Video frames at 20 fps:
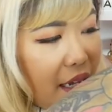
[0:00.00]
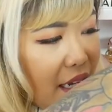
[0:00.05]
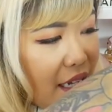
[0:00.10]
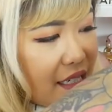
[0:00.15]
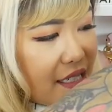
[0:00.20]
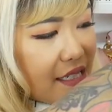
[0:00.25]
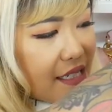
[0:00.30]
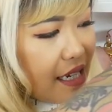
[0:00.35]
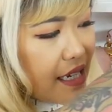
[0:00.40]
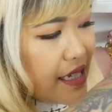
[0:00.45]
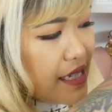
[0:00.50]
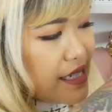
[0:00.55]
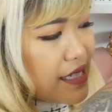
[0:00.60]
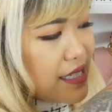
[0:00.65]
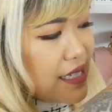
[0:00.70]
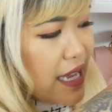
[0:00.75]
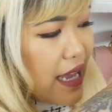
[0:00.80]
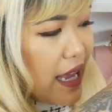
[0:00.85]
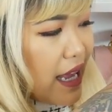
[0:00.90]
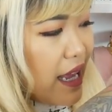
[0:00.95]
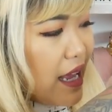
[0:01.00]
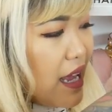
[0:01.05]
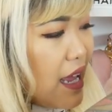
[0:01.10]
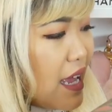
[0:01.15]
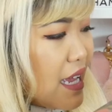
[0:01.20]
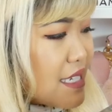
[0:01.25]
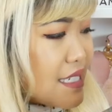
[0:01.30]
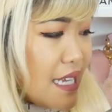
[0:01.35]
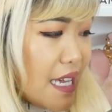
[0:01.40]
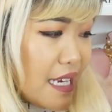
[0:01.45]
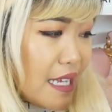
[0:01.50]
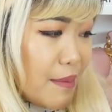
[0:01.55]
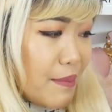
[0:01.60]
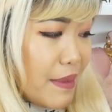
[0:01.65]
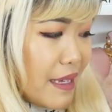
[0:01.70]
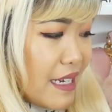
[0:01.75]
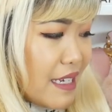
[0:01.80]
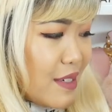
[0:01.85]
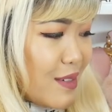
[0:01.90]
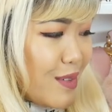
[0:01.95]
it does say Teddy
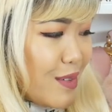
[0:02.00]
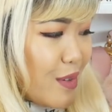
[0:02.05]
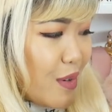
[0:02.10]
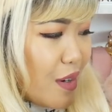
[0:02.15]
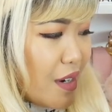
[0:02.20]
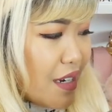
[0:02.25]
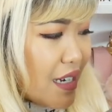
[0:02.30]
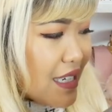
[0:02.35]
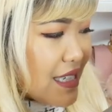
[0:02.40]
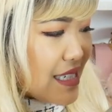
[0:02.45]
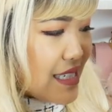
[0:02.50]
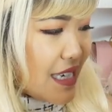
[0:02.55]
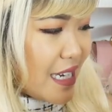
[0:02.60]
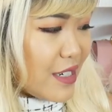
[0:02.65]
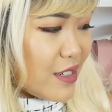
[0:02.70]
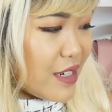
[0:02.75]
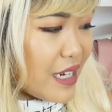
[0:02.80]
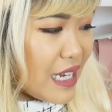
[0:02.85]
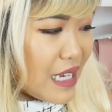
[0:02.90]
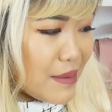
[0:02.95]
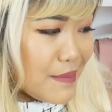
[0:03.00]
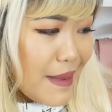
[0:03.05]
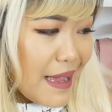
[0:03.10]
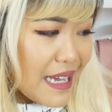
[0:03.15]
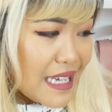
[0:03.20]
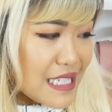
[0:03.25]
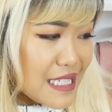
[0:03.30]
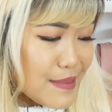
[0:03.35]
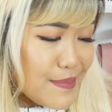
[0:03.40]
Blake New York Designer Handbags